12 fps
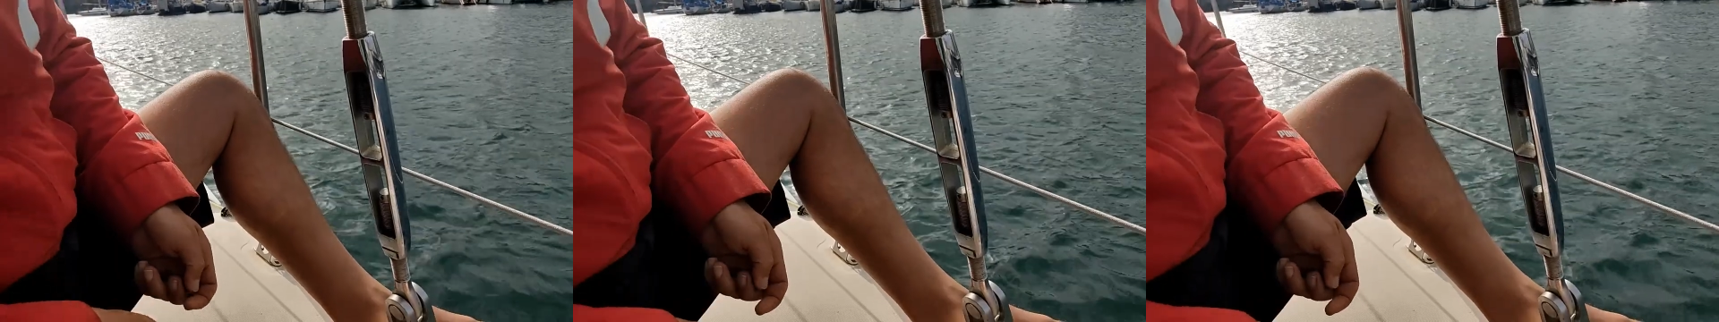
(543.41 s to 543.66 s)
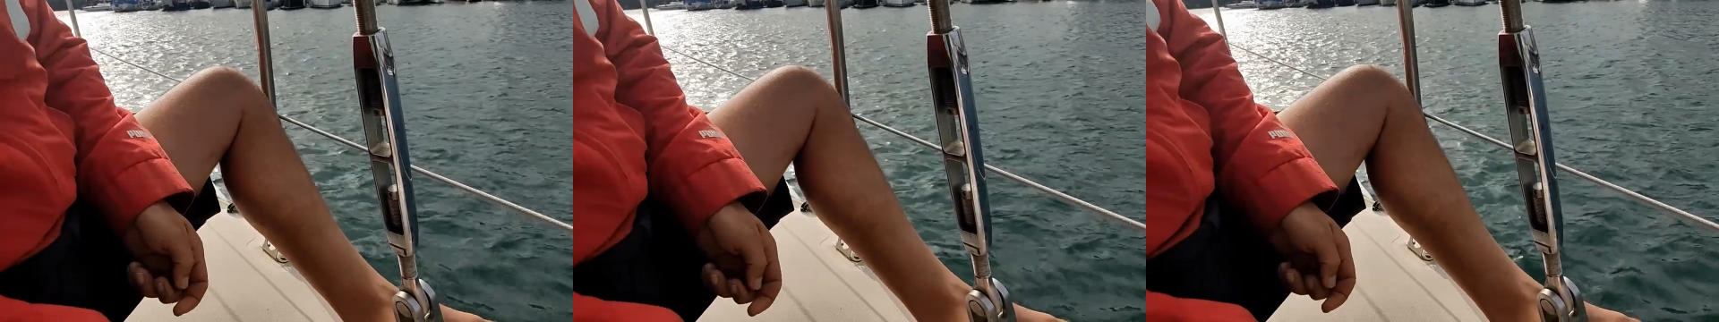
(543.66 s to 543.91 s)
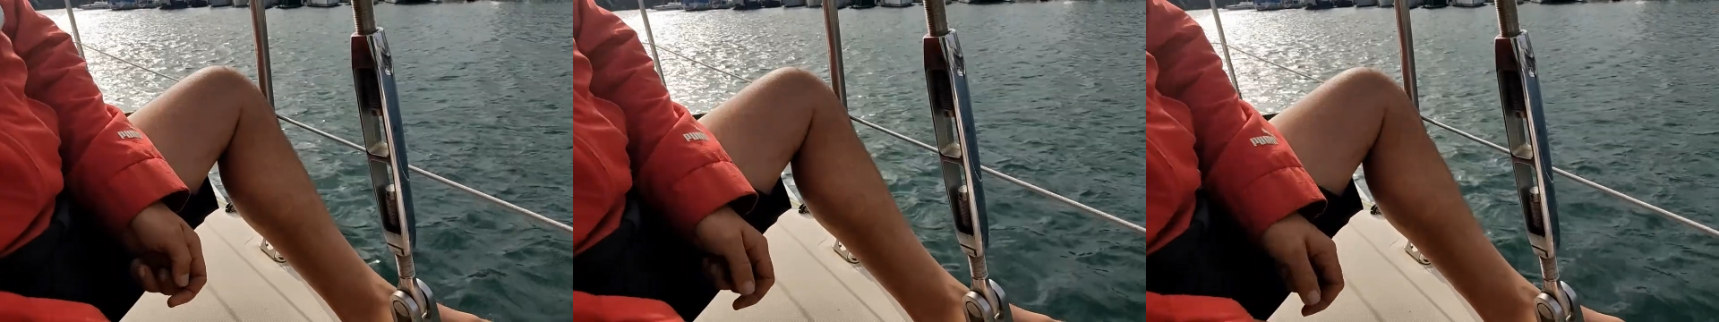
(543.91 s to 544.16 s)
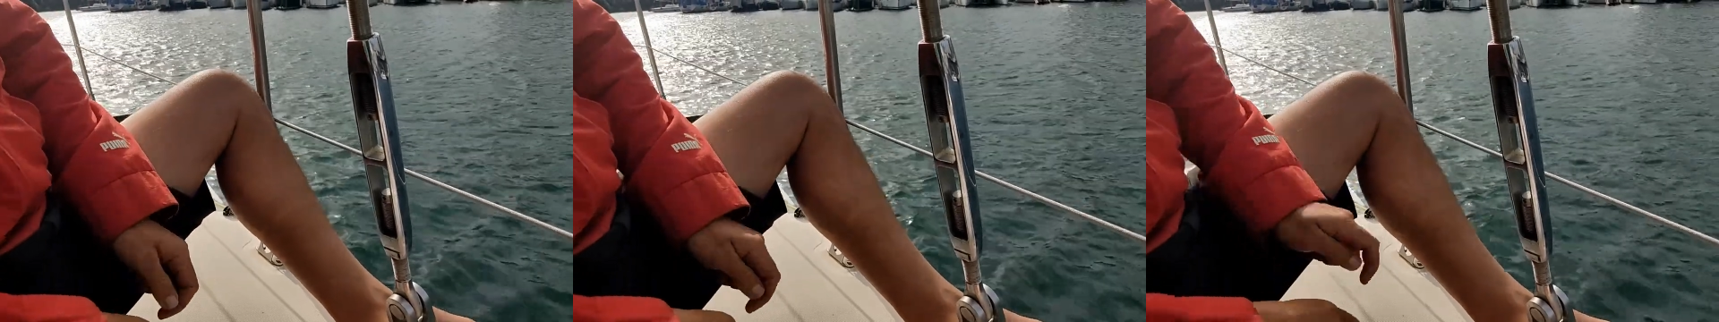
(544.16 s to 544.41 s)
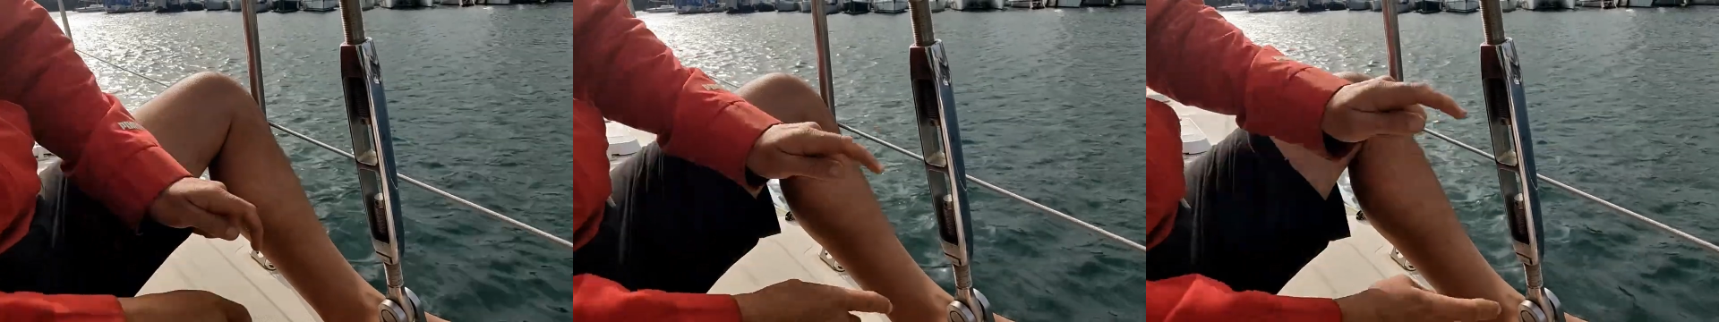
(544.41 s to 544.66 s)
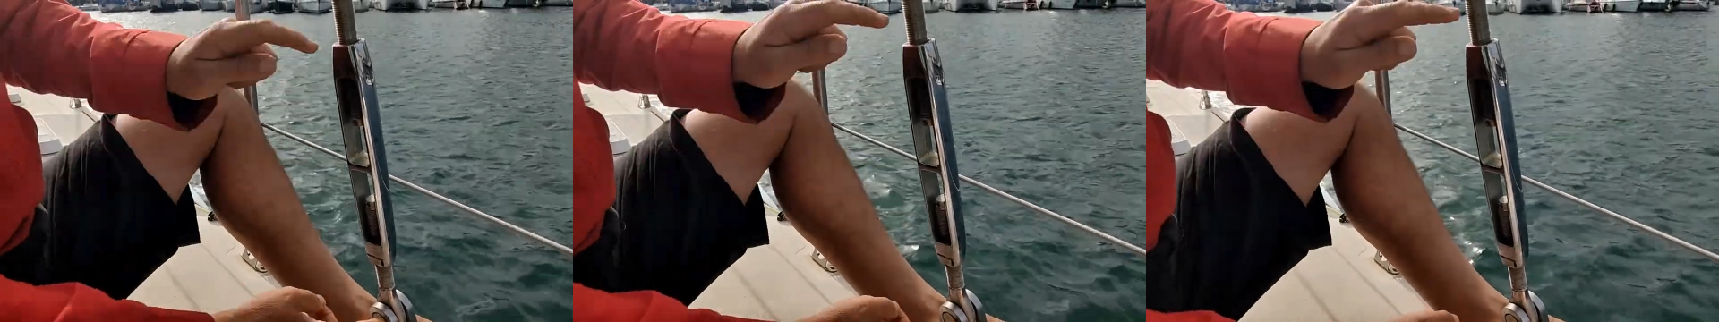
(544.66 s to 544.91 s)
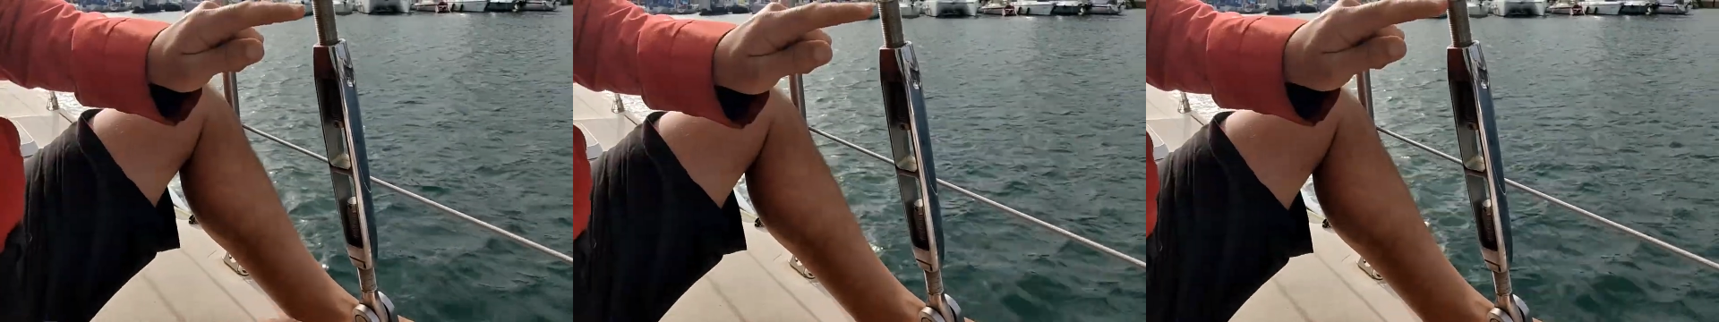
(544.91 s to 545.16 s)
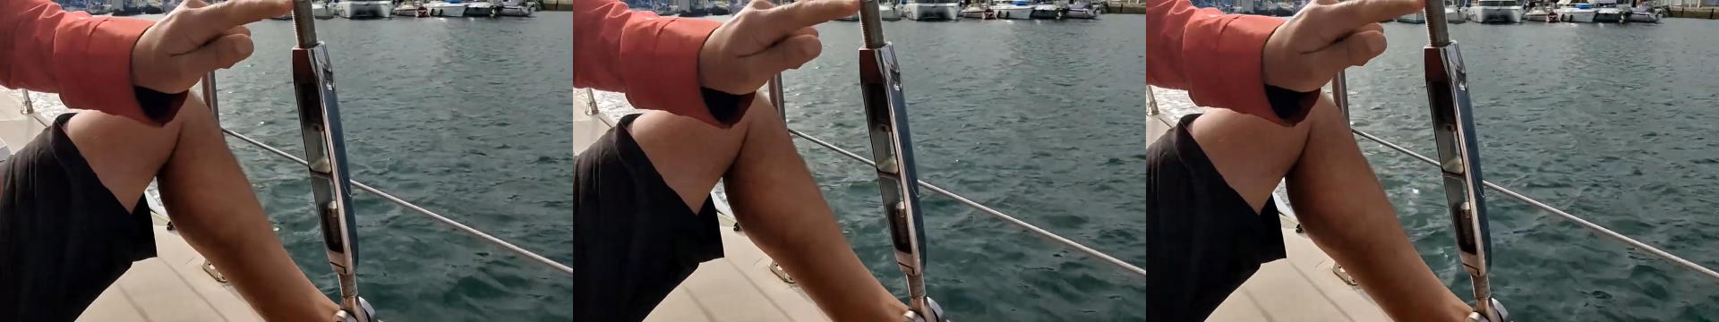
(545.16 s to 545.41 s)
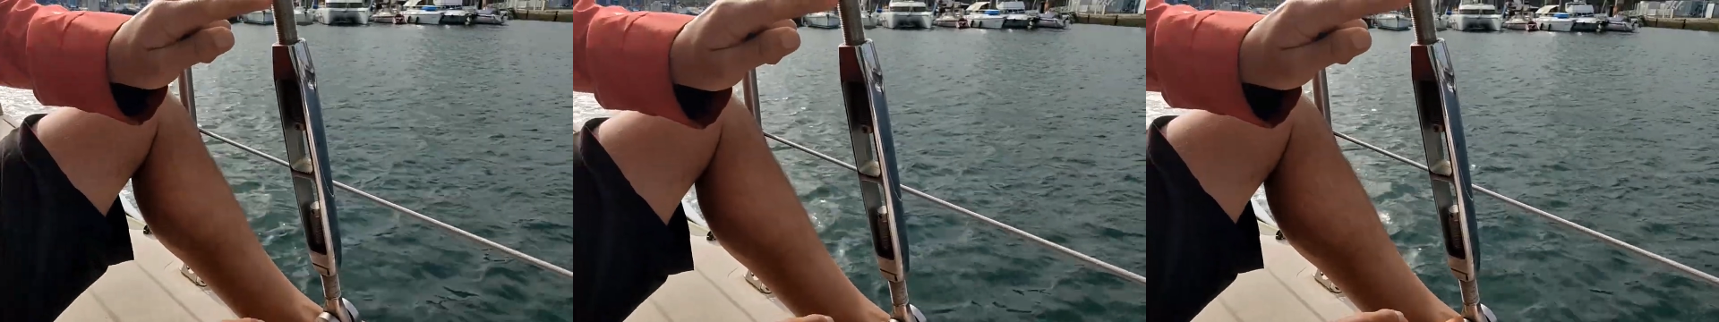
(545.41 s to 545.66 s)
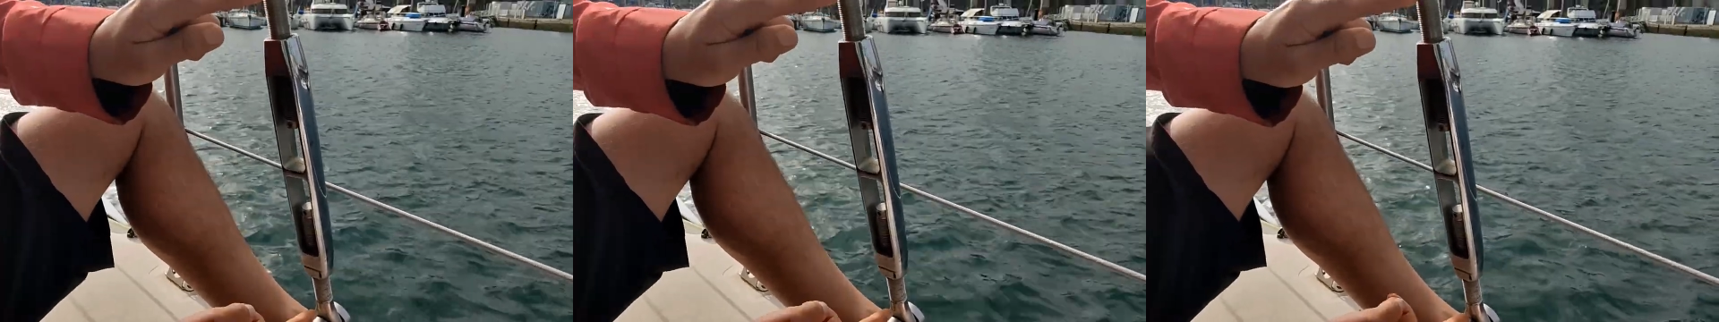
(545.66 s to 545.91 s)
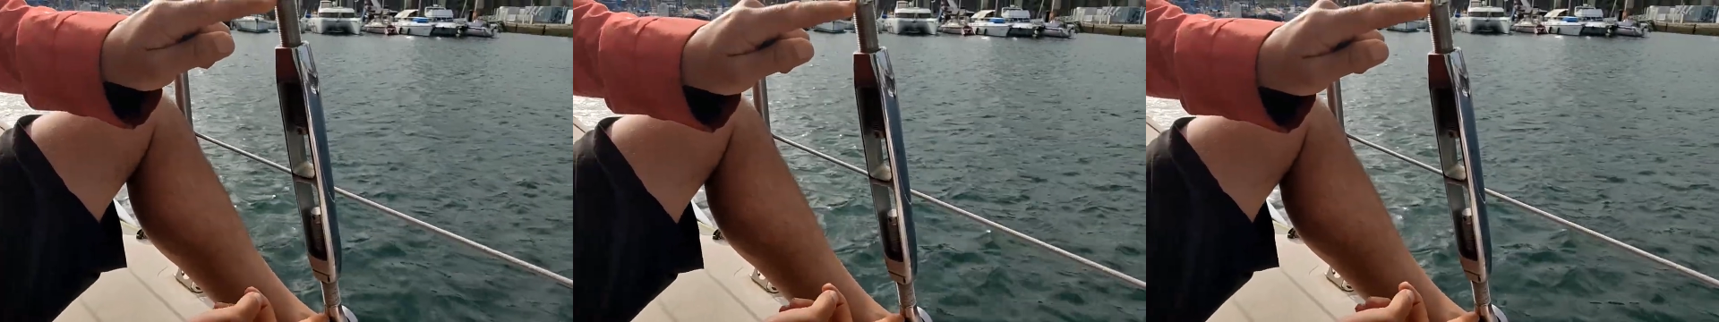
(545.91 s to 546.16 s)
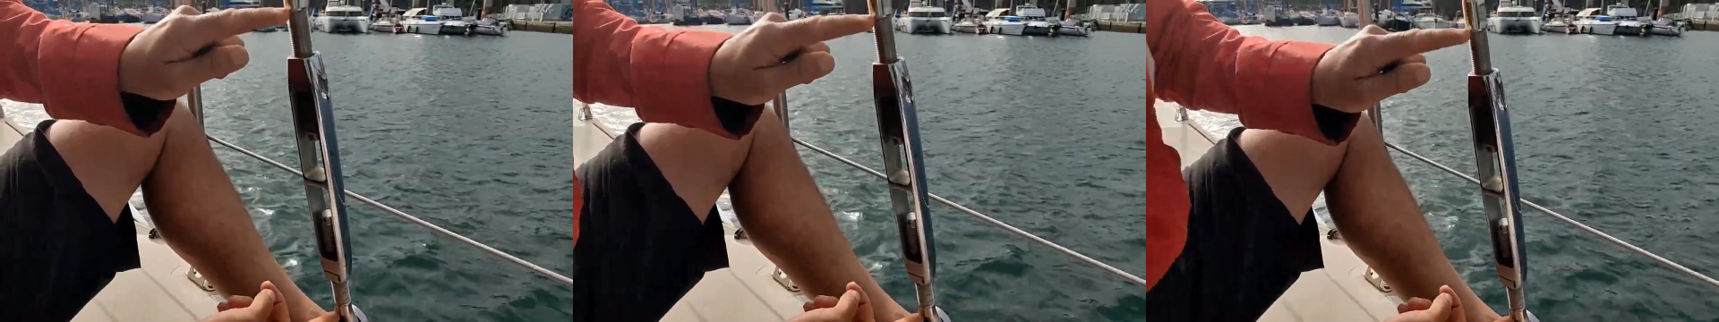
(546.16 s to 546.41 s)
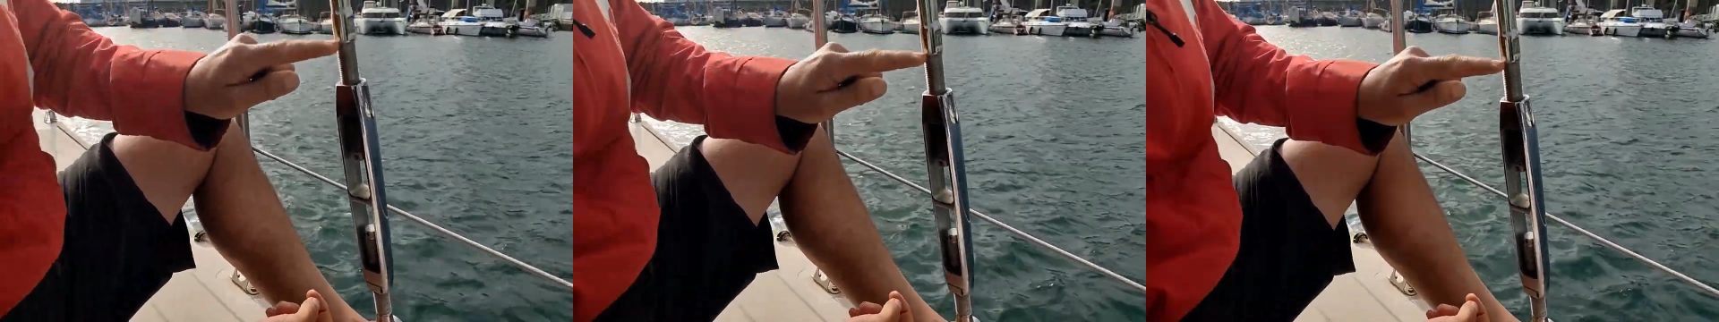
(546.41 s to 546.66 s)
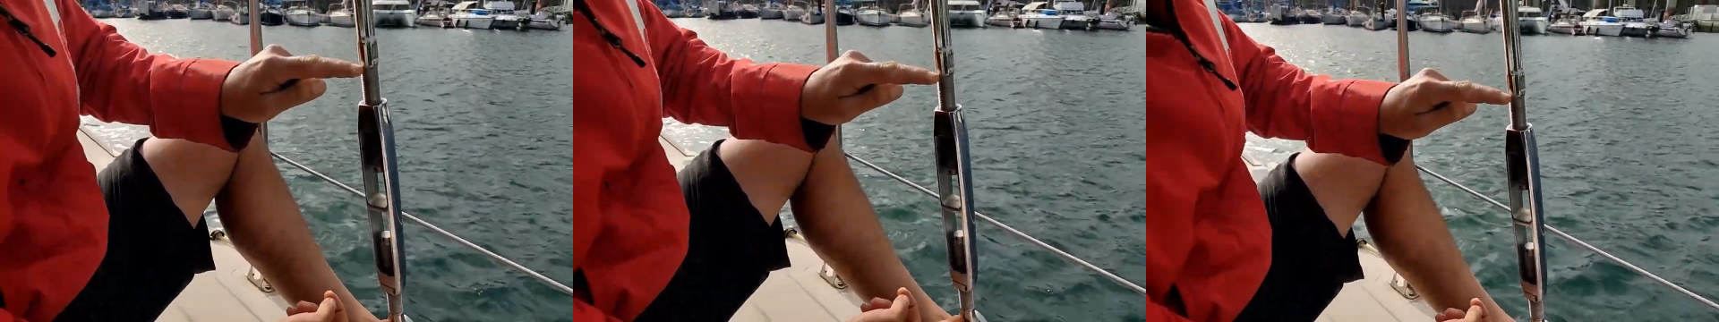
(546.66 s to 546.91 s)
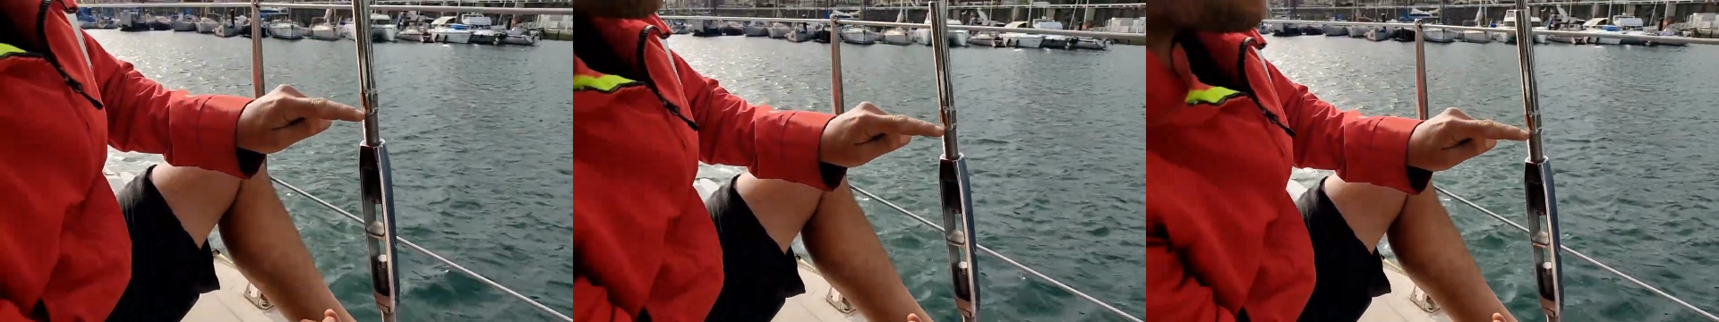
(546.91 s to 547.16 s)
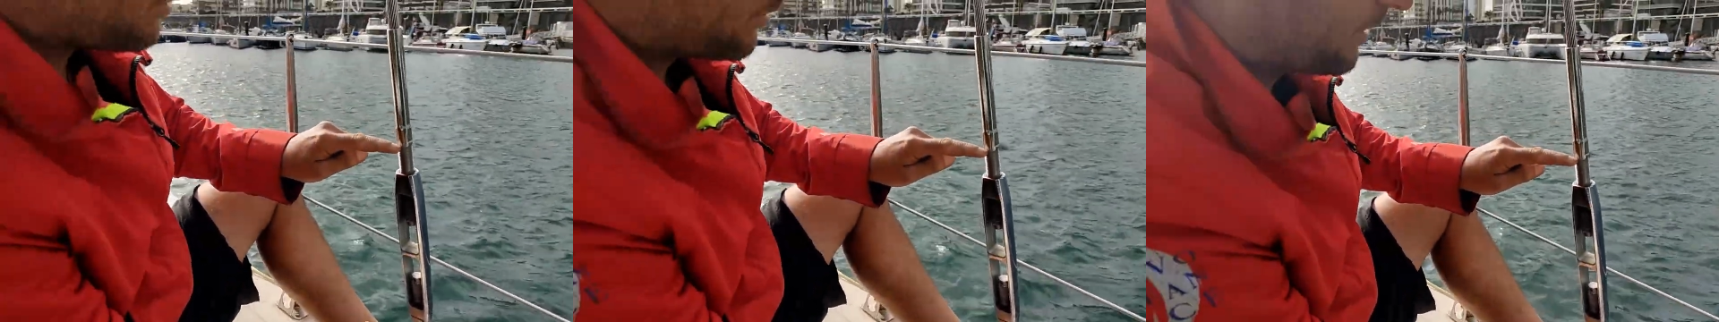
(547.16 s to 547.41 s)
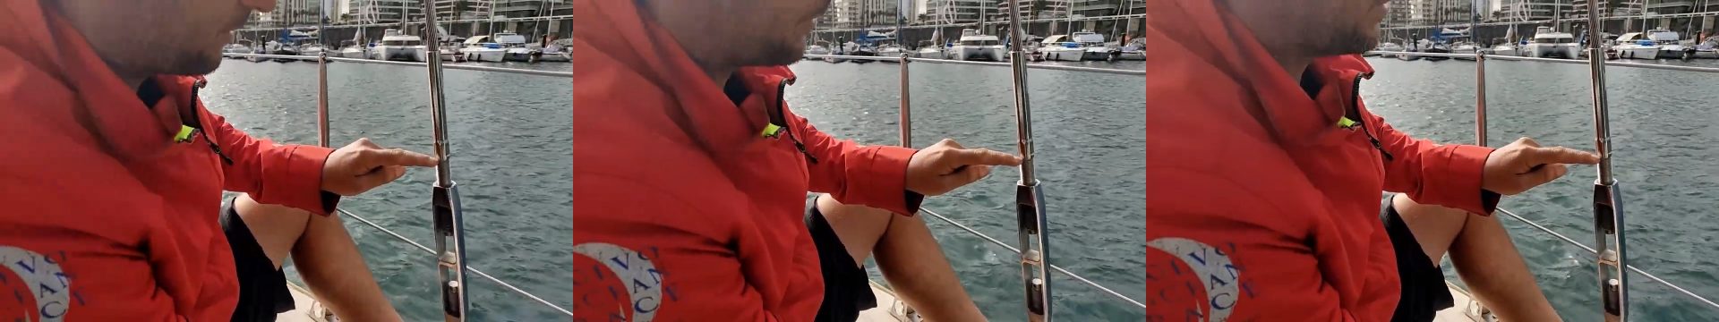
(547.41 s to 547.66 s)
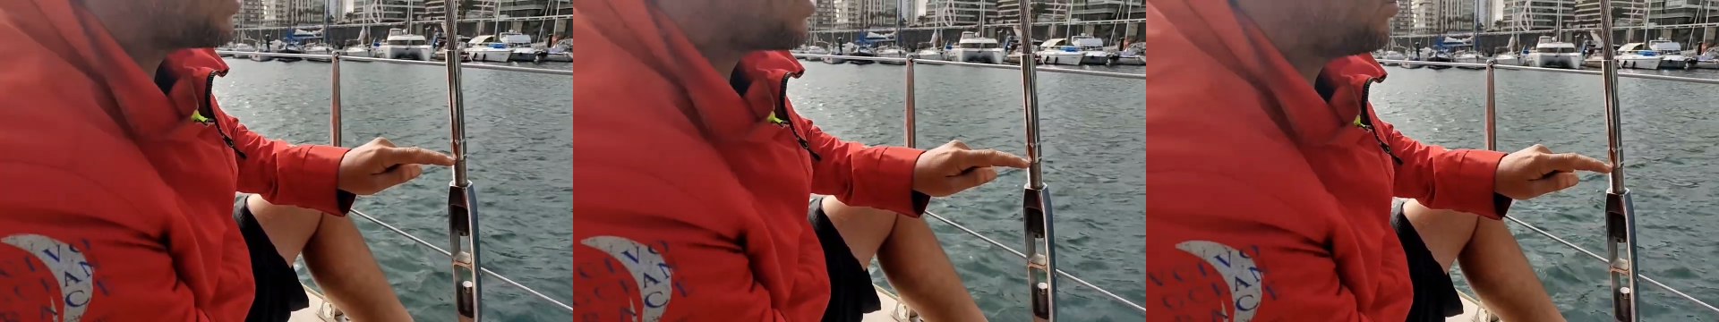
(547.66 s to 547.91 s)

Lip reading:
Nobody's mouth can be seen.